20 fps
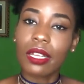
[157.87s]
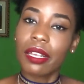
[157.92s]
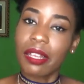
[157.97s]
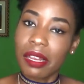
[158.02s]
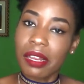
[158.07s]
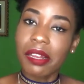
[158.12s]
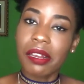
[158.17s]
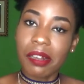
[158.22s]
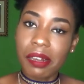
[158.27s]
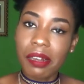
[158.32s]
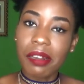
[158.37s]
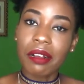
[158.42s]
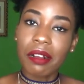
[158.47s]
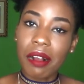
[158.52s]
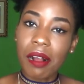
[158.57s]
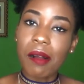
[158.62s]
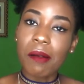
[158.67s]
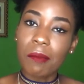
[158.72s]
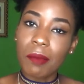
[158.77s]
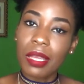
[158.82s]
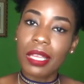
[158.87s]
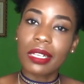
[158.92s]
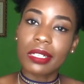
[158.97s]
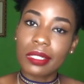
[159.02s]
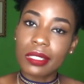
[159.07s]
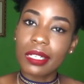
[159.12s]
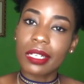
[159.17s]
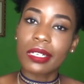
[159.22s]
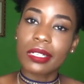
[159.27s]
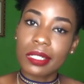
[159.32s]
in the comment
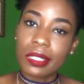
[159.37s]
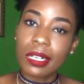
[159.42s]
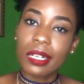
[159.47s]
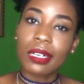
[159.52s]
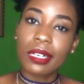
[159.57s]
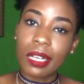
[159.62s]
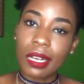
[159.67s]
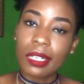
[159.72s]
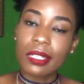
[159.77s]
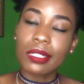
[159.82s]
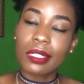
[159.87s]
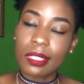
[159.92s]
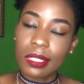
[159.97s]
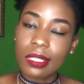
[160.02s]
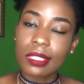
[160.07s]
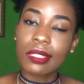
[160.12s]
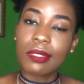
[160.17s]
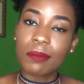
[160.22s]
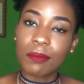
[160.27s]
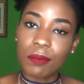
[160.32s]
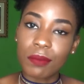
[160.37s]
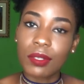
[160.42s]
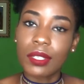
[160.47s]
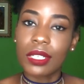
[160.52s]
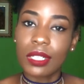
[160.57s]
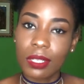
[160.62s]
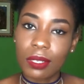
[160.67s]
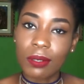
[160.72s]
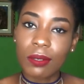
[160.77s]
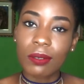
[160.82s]
section under this
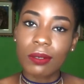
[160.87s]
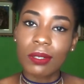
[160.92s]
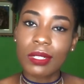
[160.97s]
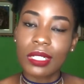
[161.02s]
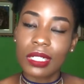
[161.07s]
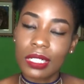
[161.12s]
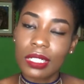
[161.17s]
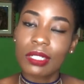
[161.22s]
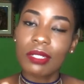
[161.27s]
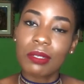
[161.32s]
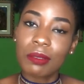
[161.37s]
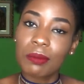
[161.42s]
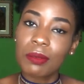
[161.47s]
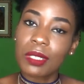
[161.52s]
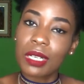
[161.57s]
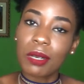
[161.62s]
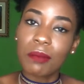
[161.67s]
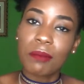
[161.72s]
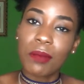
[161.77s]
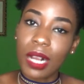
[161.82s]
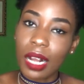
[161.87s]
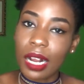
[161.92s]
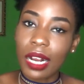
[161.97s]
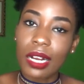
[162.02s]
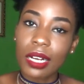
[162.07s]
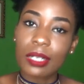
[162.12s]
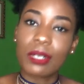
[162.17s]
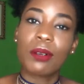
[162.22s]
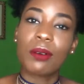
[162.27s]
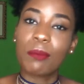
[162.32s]
video in the description
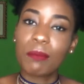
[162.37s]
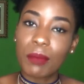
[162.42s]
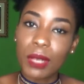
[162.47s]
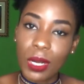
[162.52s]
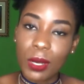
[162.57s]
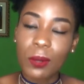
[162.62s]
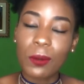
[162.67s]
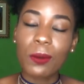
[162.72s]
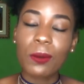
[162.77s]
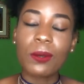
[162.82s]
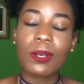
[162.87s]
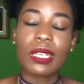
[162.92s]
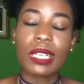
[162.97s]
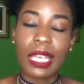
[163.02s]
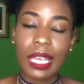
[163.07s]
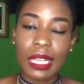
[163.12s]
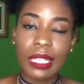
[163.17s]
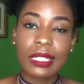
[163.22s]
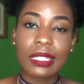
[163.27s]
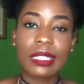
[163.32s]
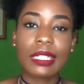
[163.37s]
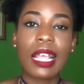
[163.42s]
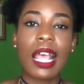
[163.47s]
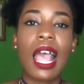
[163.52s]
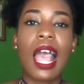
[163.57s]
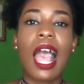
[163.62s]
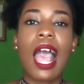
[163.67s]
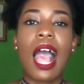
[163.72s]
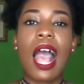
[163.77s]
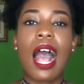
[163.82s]
bar down below. Yes.
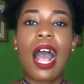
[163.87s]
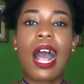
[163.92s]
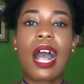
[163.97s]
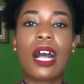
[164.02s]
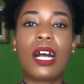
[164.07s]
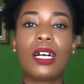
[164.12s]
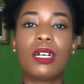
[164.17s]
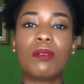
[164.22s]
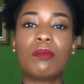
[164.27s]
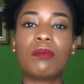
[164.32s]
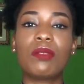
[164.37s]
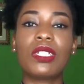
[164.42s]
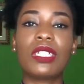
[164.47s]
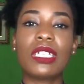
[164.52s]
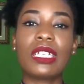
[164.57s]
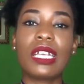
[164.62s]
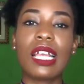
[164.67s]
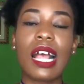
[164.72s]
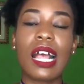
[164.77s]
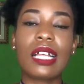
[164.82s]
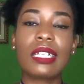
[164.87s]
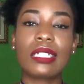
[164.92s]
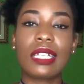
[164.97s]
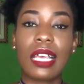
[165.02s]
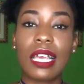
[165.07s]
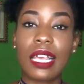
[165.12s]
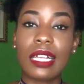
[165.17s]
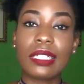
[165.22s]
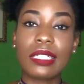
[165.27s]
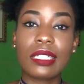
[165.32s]
Um, she has
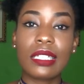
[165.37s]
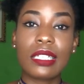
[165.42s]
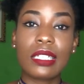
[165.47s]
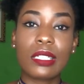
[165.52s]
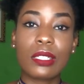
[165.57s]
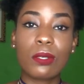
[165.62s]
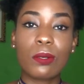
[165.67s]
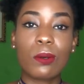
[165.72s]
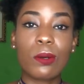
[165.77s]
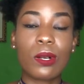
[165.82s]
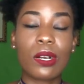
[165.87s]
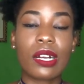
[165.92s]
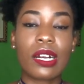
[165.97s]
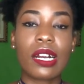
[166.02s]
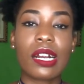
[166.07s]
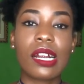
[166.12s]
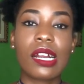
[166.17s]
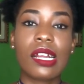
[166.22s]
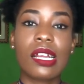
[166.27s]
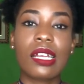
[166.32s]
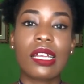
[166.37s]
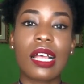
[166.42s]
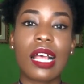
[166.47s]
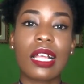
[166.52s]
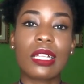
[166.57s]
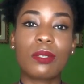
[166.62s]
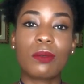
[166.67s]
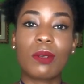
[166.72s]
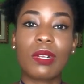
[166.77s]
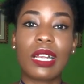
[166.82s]
an Etsy store
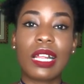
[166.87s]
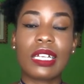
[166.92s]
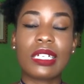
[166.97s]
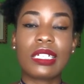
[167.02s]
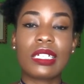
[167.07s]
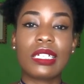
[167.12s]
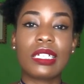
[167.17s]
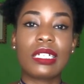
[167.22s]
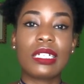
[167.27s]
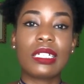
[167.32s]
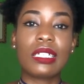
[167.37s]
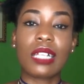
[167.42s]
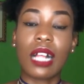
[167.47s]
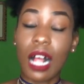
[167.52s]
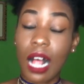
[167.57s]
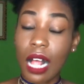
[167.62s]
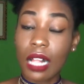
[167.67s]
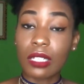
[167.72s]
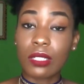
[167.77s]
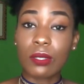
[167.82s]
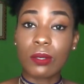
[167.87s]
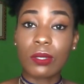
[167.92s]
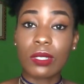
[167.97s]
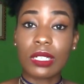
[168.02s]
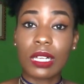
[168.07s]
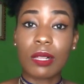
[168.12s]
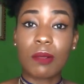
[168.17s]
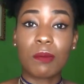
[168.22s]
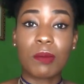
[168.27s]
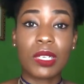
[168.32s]
as well as she's on
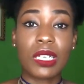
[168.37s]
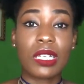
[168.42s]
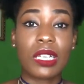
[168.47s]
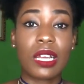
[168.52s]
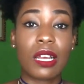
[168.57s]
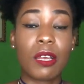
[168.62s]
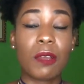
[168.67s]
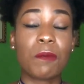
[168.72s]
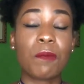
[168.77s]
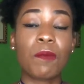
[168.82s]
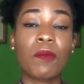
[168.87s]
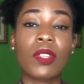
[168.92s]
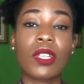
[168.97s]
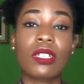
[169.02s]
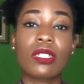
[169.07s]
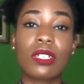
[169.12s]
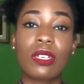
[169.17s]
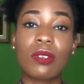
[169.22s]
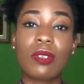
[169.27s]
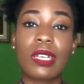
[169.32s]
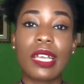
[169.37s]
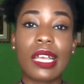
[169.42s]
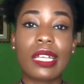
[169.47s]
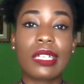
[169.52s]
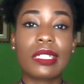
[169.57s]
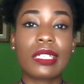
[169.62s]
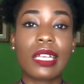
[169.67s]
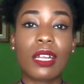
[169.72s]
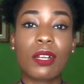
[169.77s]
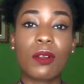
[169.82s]
social media so you
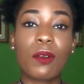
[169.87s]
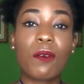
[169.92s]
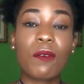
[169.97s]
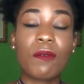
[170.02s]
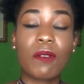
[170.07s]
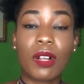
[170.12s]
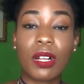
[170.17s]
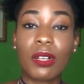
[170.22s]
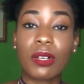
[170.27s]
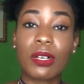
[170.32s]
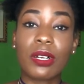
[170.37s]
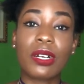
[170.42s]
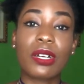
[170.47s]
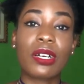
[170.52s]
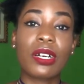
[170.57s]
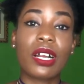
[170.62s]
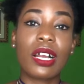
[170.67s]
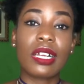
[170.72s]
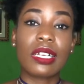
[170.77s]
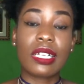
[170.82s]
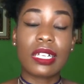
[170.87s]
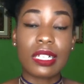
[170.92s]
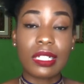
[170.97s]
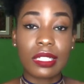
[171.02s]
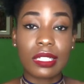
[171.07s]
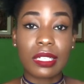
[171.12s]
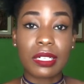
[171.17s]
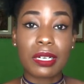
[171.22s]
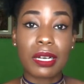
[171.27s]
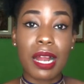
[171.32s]
guys can go follow her on
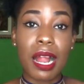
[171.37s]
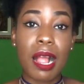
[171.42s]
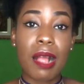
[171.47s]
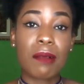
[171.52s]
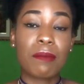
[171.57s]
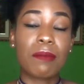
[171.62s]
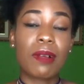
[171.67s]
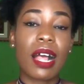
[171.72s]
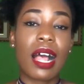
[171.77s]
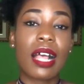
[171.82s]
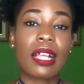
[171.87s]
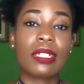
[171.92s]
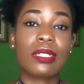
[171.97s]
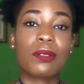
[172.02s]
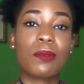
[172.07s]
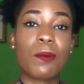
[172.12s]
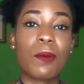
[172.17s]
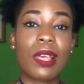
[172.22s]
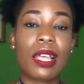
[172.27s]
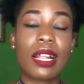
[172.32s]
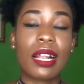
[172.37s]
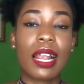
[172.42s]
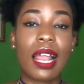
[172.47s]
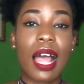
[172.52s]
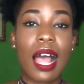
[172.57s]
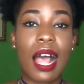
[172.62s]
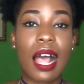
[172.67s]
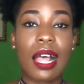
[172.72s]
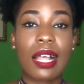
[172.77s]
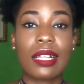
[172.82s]
instagram as well
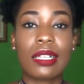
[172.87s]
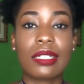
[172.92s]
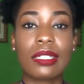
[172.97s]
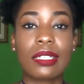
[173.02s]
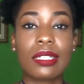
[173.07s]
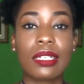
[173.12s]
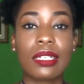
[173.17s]
as